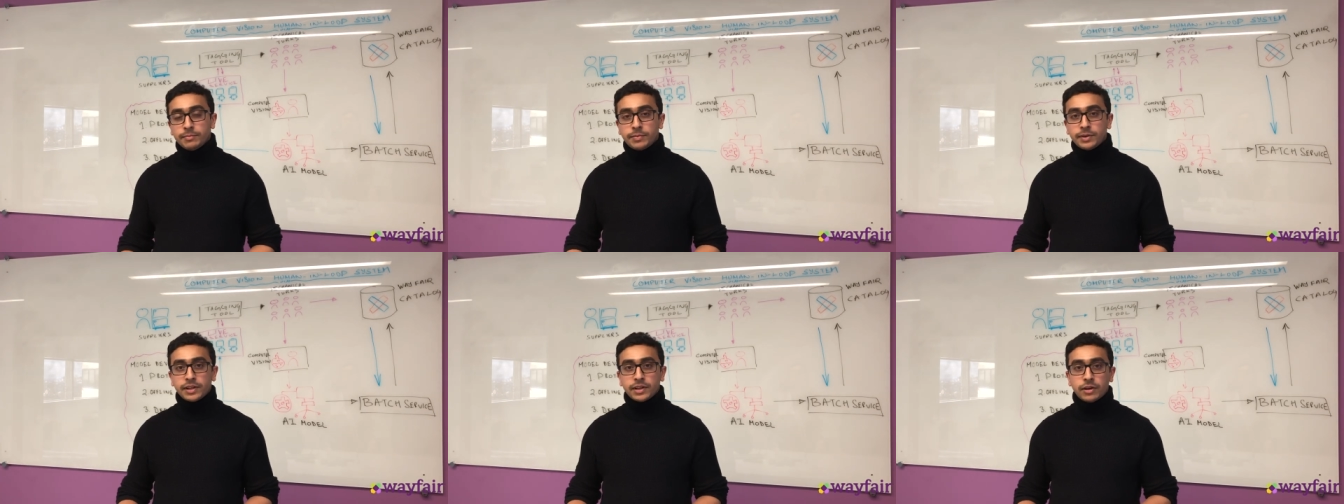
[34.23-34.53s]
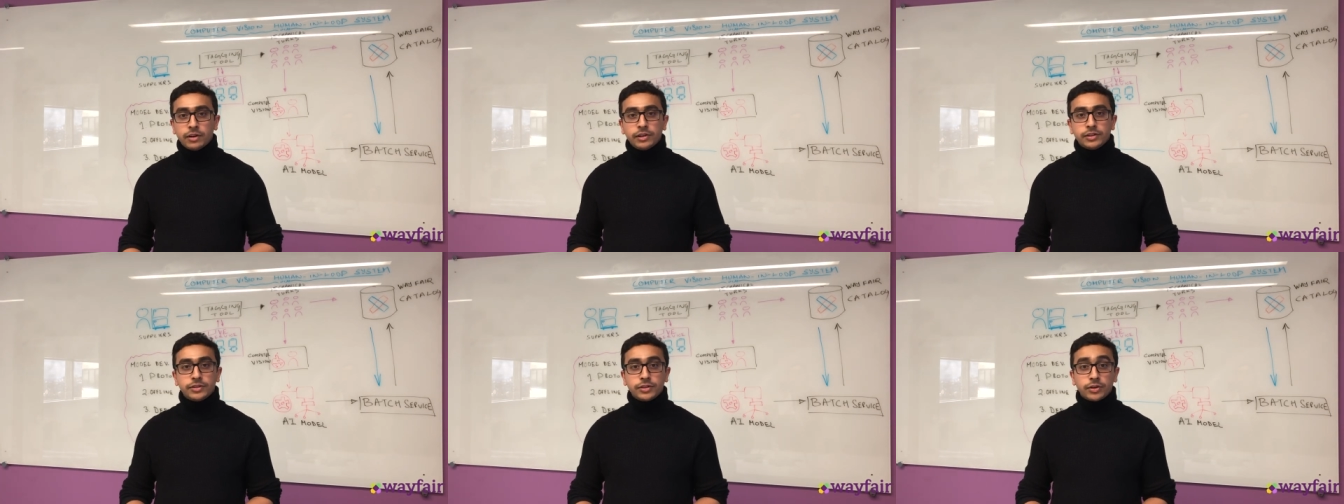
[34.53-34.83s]
but
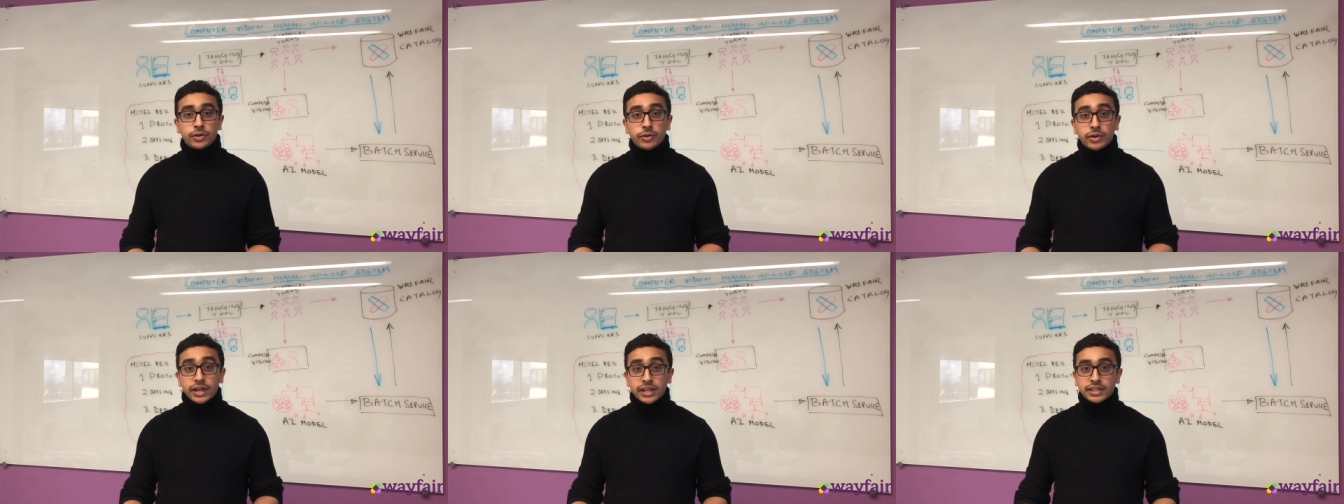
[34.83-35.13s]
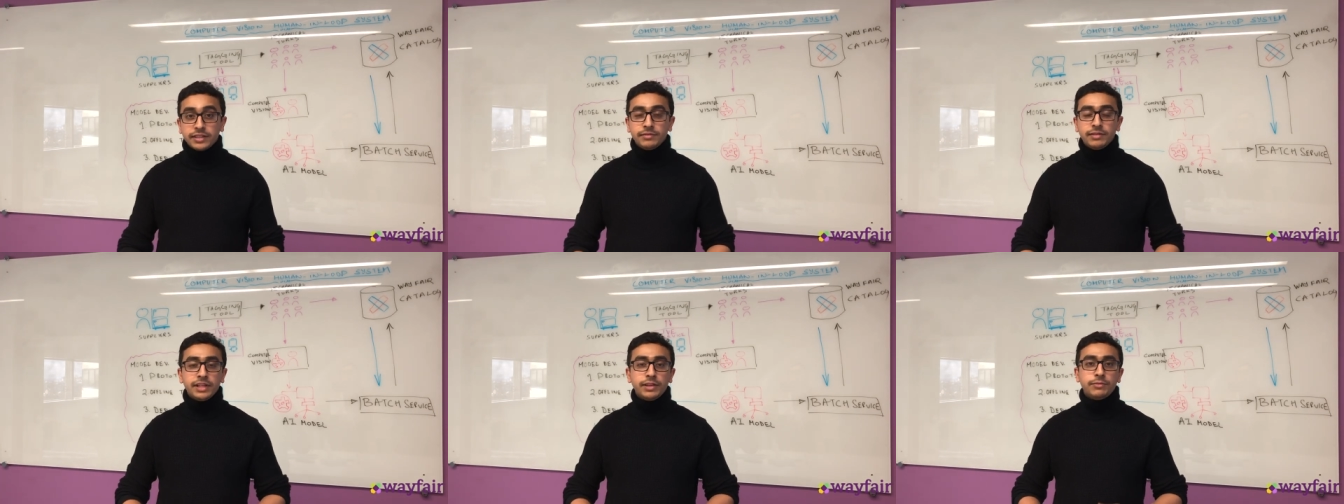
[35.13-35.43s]
also
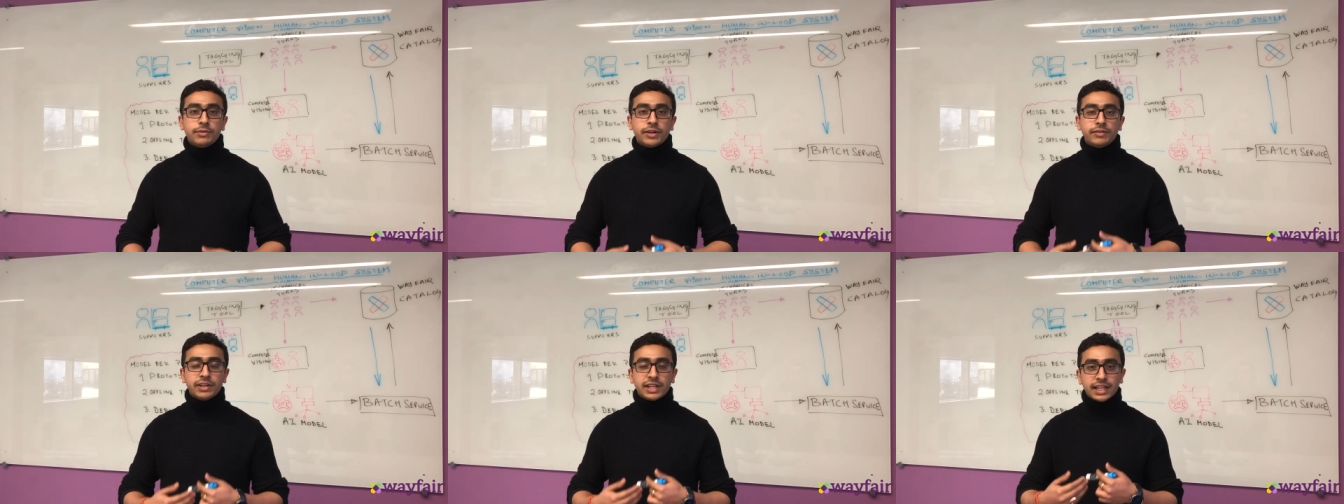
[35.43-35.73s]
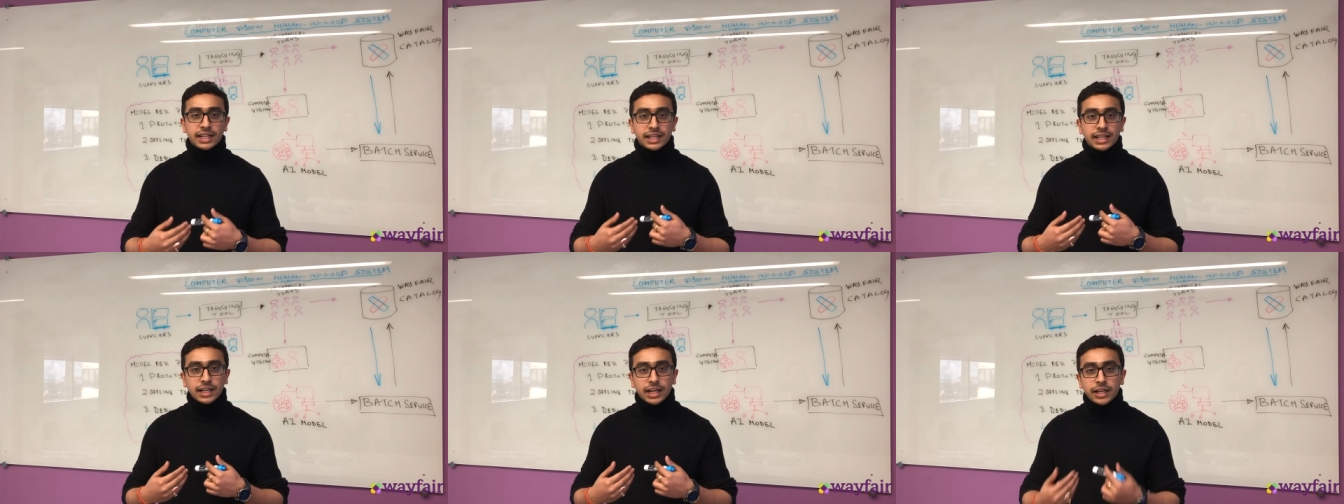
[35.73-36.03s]
cohesively where we
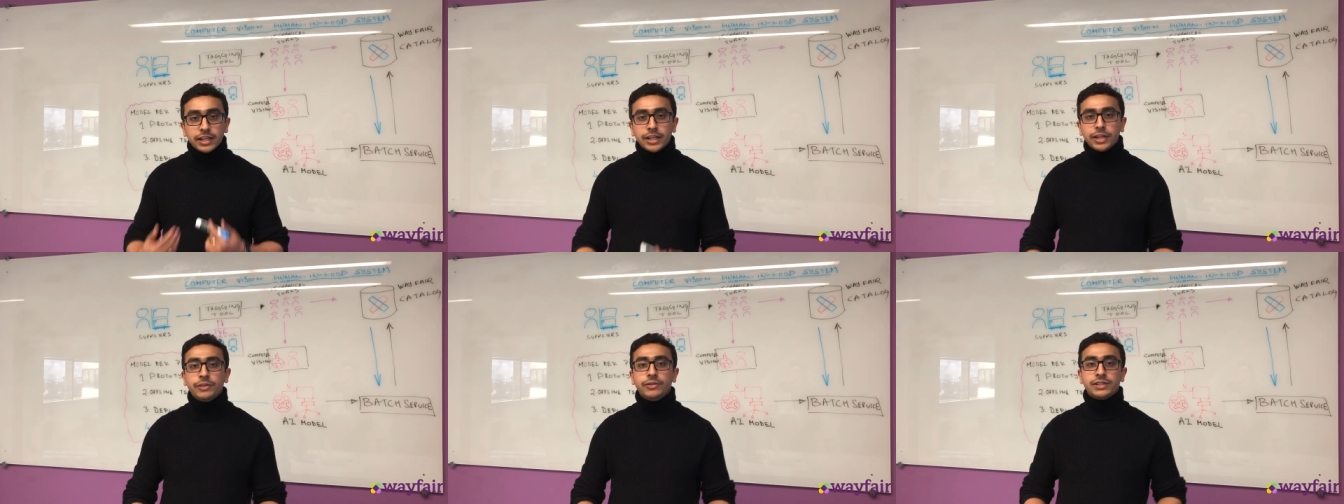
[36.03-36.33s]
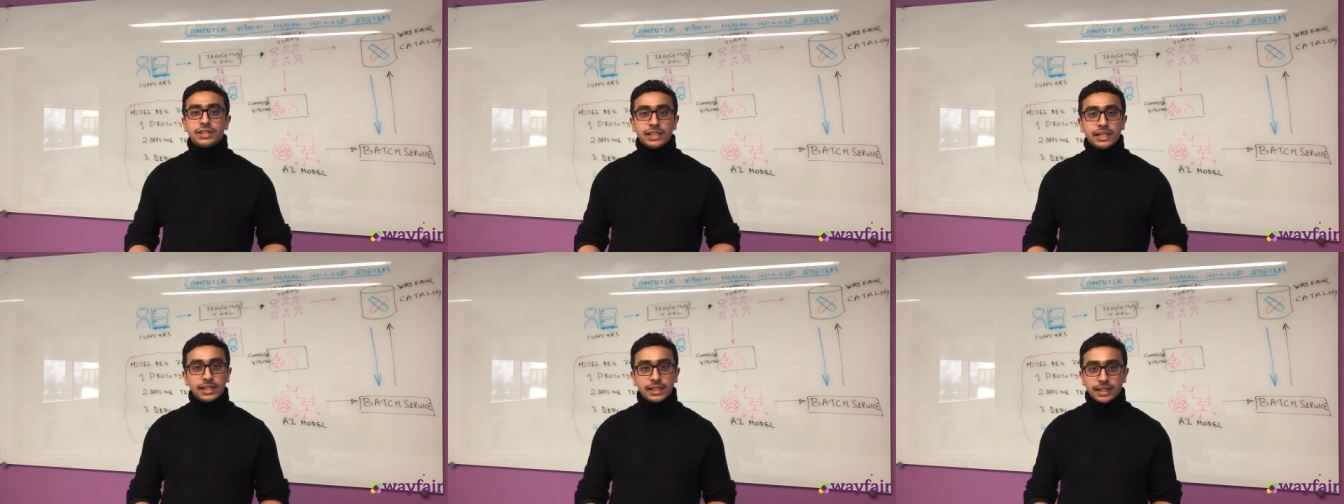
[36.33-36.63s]
can
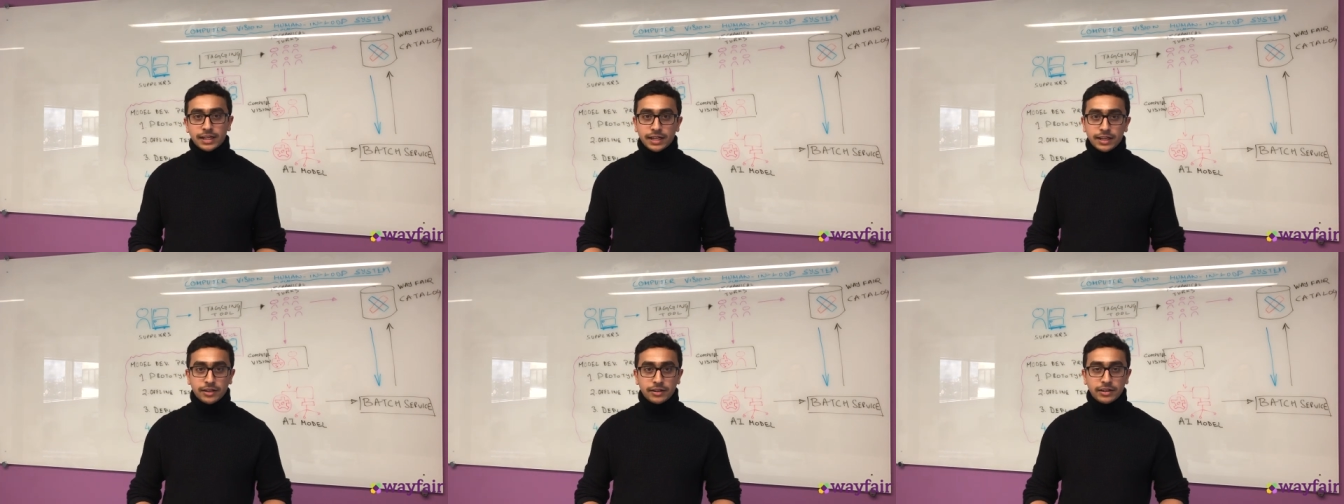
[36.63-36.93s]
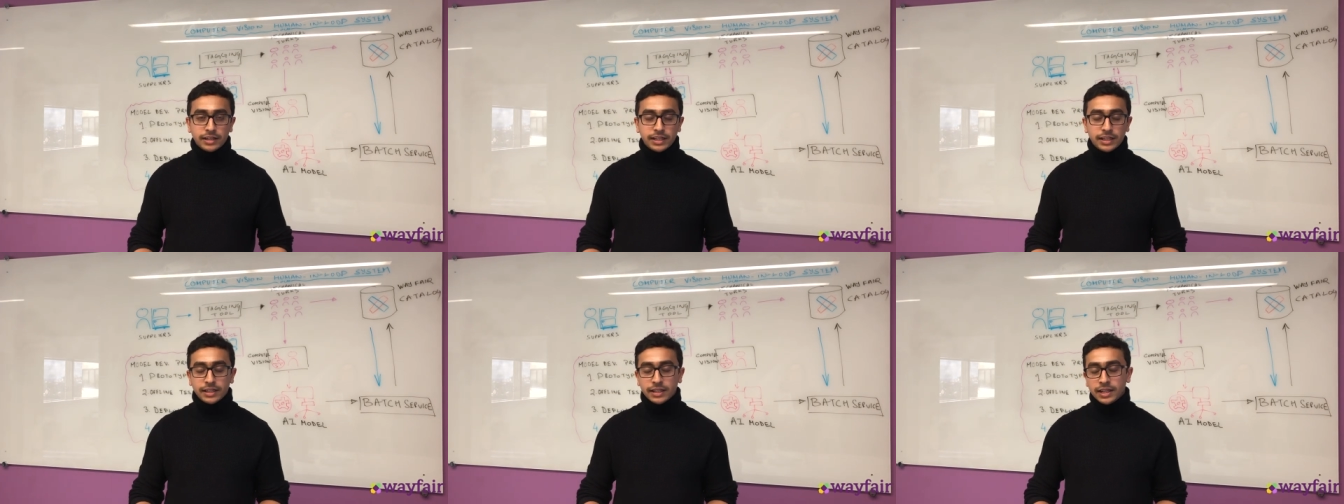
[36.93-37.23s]
continuously iterate
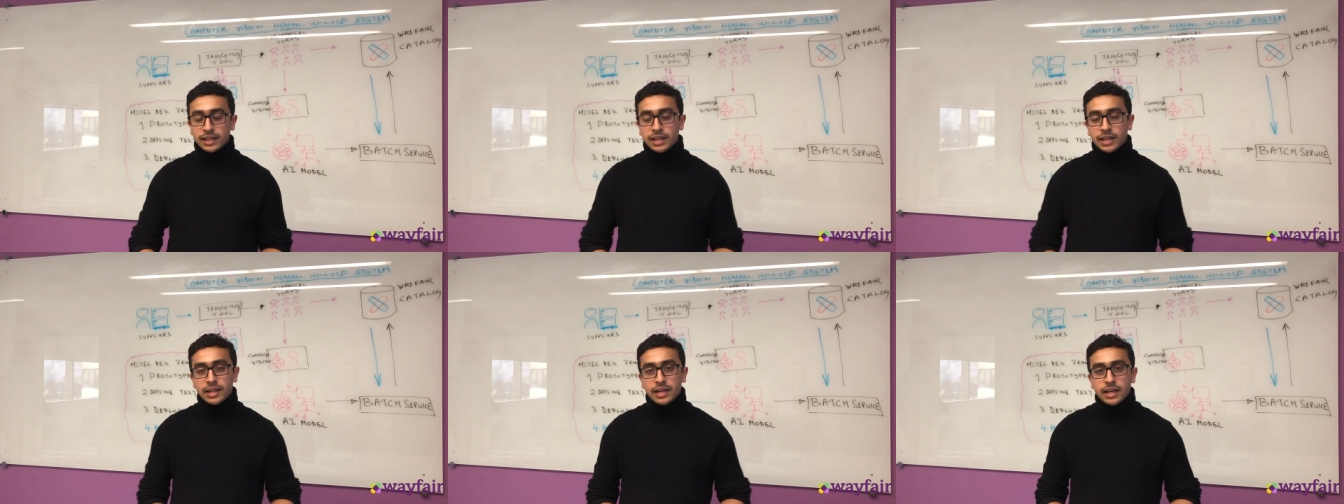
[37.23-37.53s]
on it.